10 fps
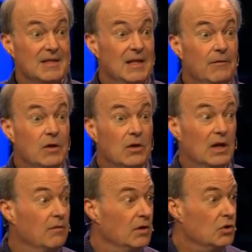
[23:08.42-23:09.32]
as if you're
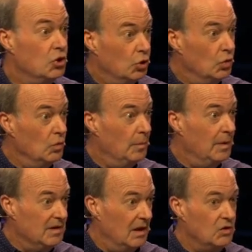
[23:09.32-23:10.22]
given two
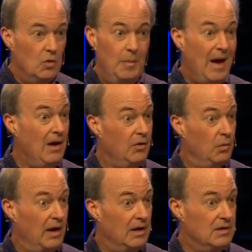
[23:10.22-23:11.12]
potential
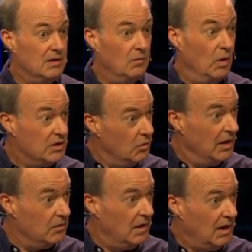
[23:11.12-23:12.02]
pathways once you
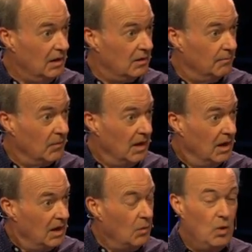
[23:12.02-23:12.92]
enter the kingdom.
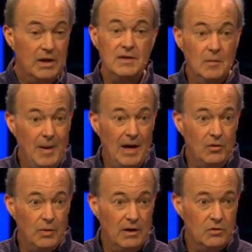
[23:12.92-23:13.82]
And one is the
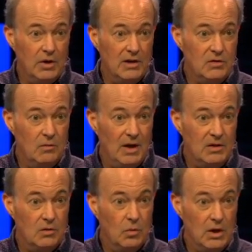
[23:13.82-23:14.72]
pathway of
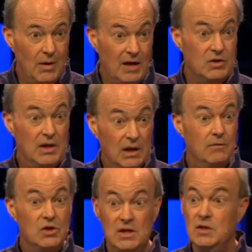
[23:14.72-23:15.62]
transformation, where you actually
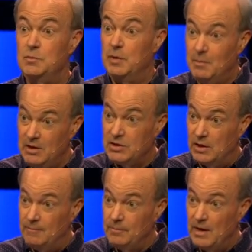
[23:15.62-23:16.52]
give Jesus
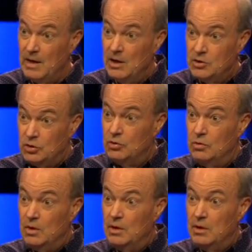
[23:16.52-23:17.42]
permission
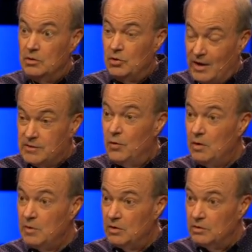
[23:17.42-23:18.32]
to
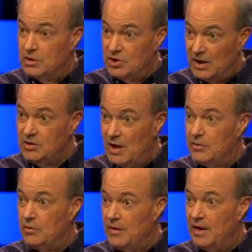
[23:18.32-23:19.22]
transform you, to change
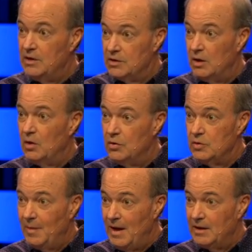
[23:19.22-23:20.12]
how you think and to
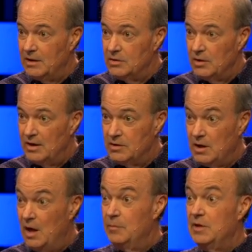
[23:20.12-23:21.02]
unload your baggage, and to
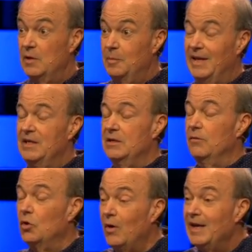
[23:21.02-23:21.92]
come to the place
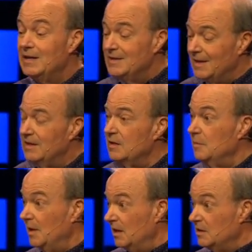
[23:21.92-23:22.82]
of greatest
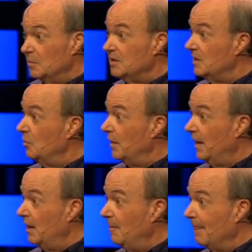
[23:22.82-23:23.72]
intimacy
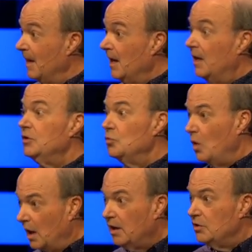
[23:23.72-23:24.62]
with him, and to
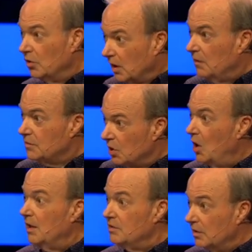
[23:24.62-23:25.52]
walk in your gifts,
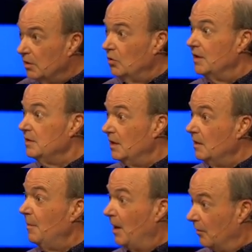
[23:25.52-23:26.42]
callings, and anointing
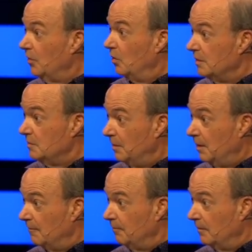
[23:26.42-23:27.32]
in the power of the Holy
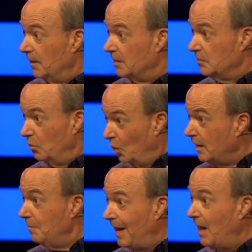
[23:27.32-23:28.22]
Spirit. That's
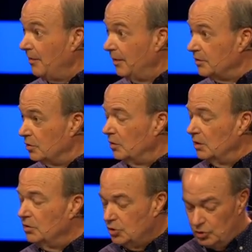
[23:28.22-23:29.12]
one path that you
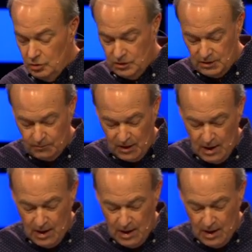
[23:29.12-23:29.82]
can choose.